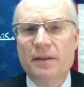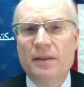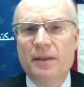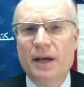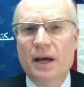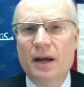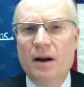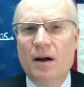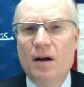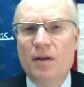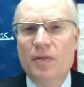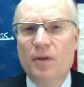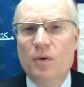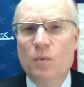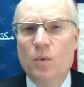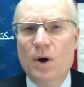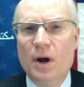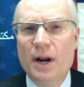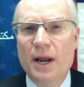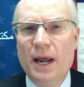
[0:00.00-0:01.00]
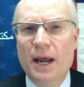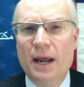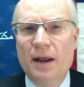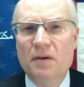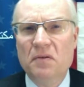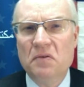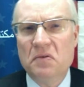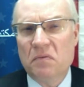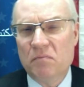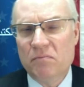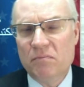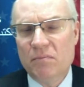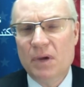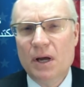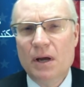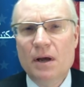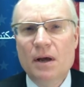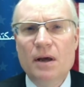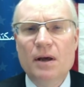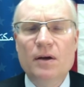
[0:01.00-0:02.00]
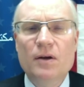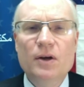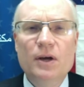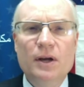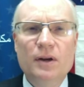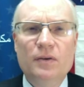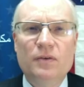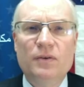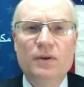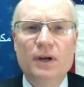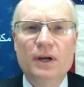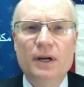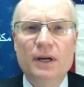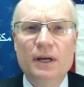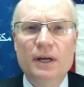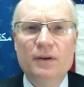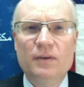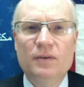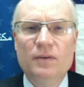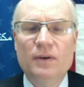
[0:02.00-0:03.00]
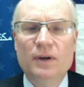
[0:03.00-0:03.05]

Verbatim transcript: That on the one hand, it, uh, it,